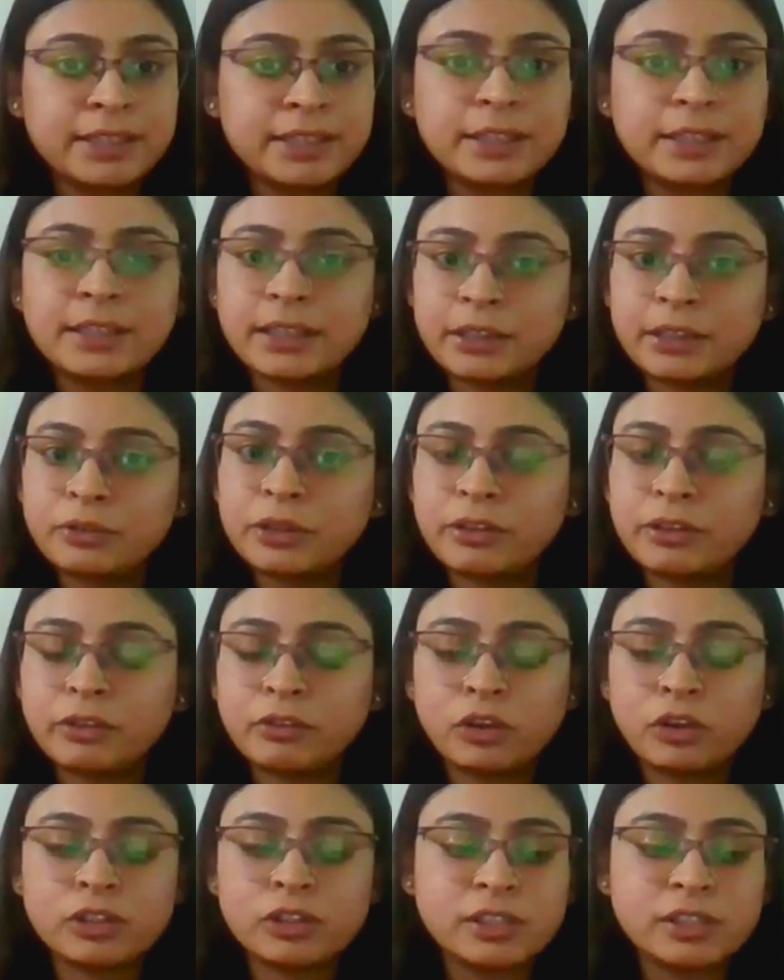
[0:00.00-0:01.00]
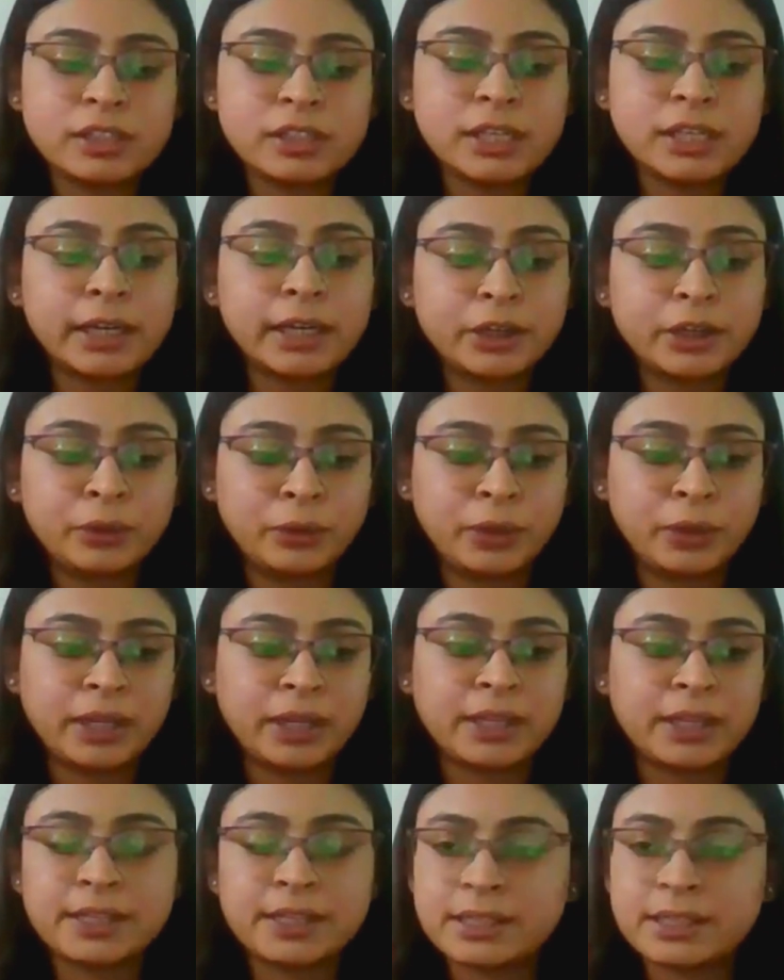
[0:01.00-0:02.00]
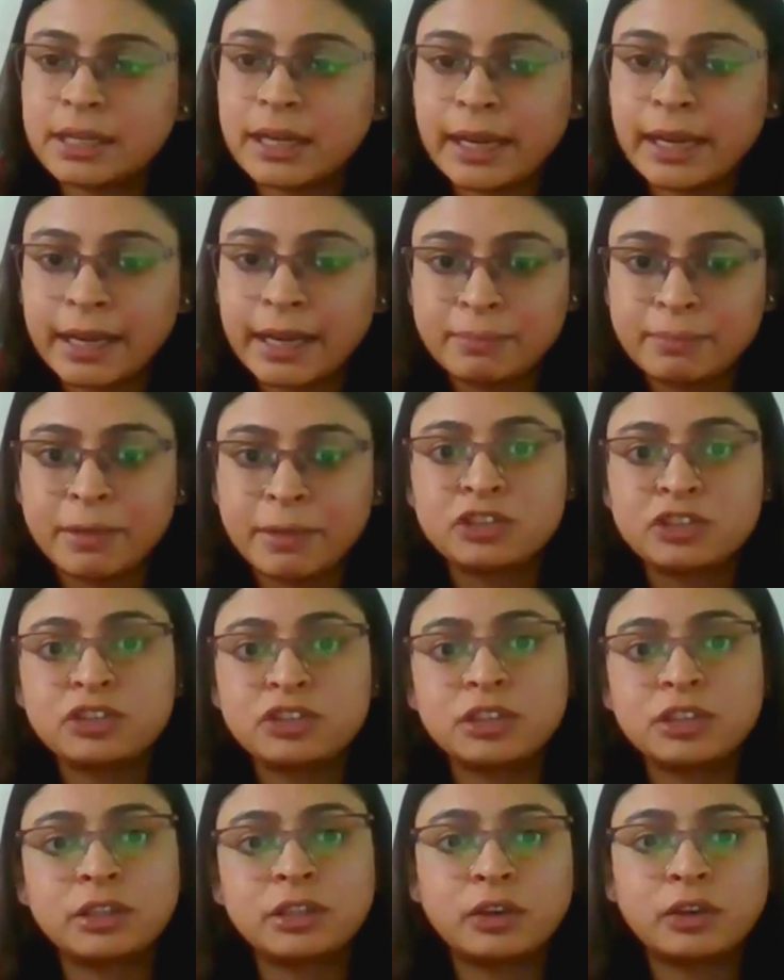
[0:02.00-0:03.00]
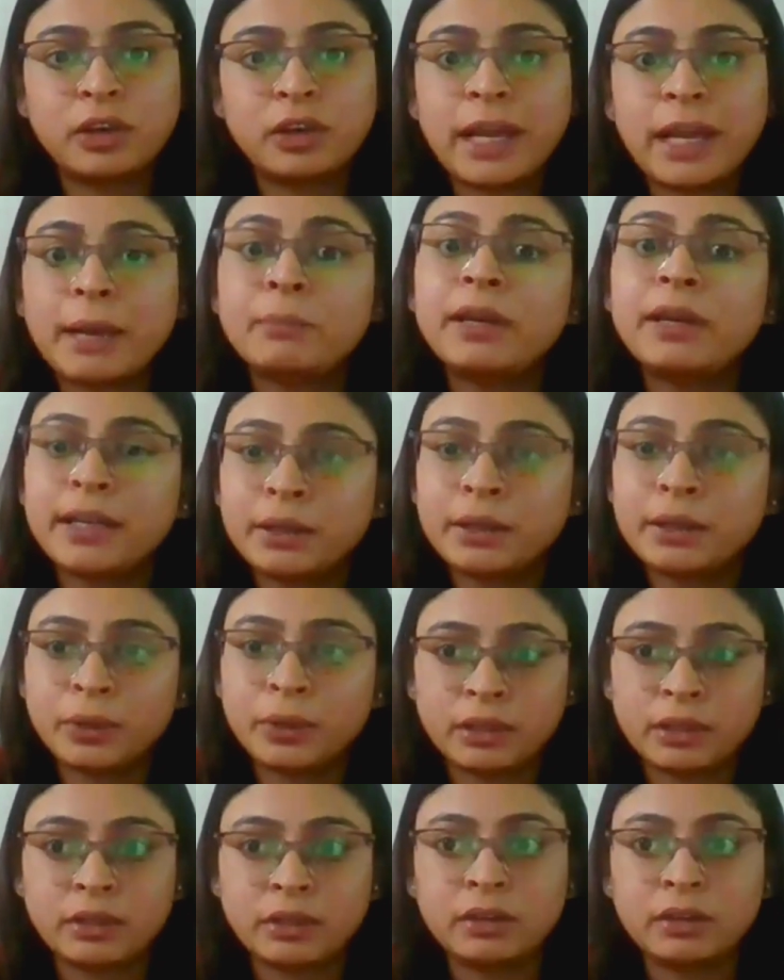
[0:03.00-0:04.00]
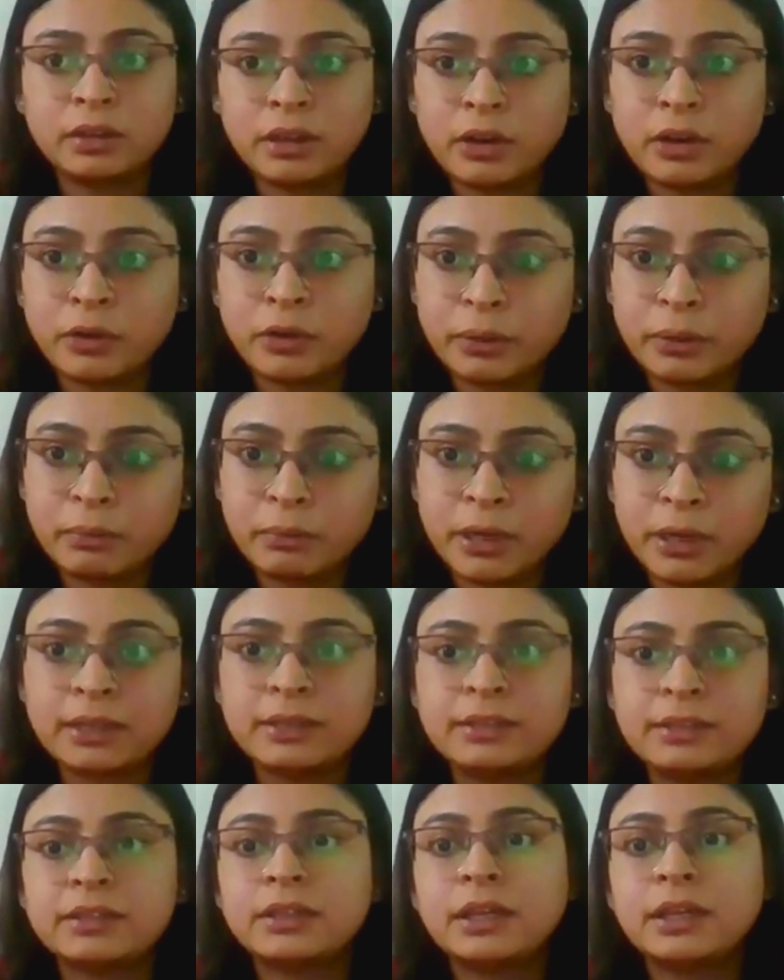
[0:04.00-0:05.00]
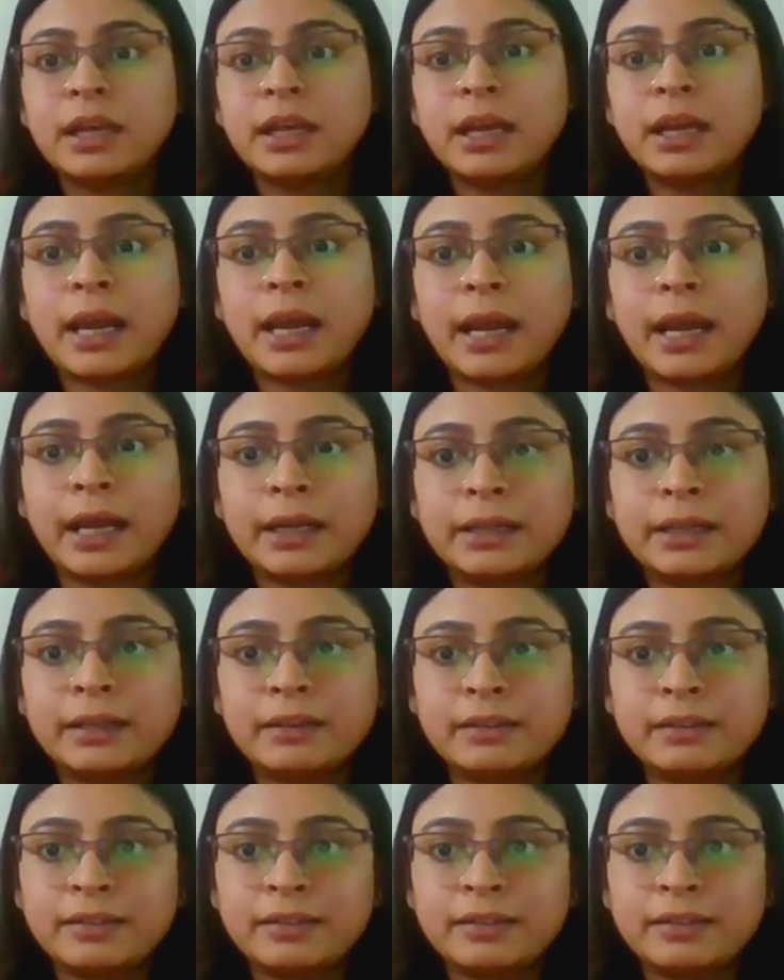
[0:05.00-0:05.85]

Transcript: recently, what we have also started doing is, like I mentioned, collaborating with the government and